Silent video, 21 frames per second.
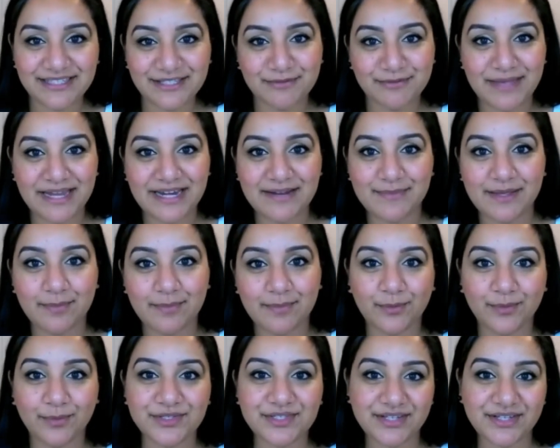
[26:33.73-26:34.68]
So many people
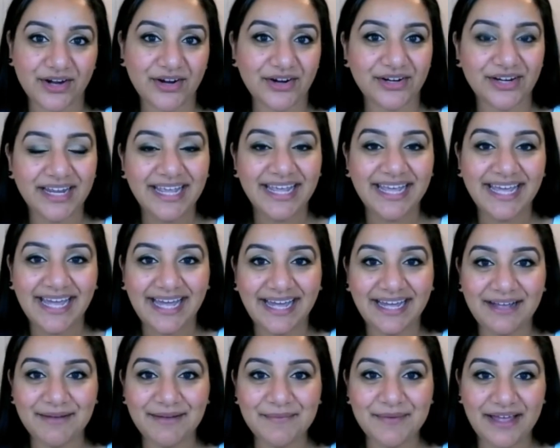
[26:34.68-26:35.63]
will start
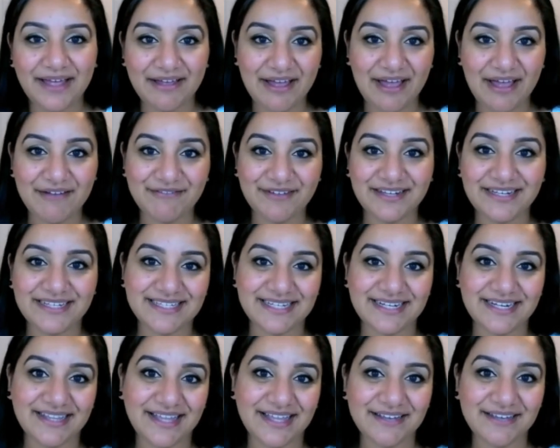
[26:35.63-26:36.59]
a fitness
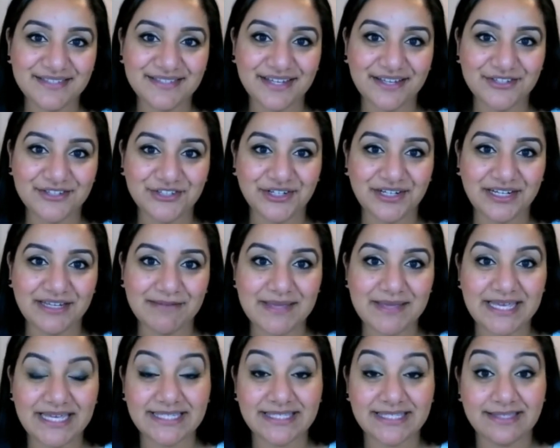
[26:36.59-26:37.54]
and a lifestyle journey
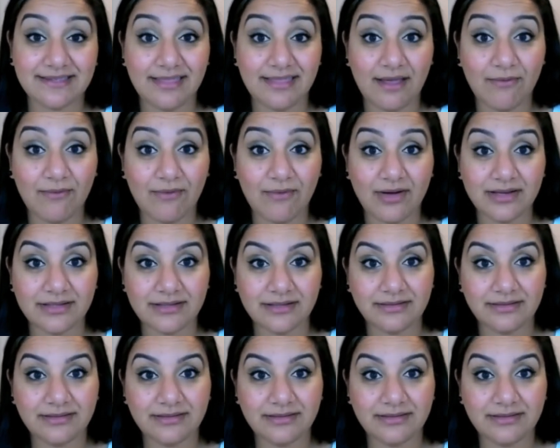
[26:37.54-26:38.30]
because they want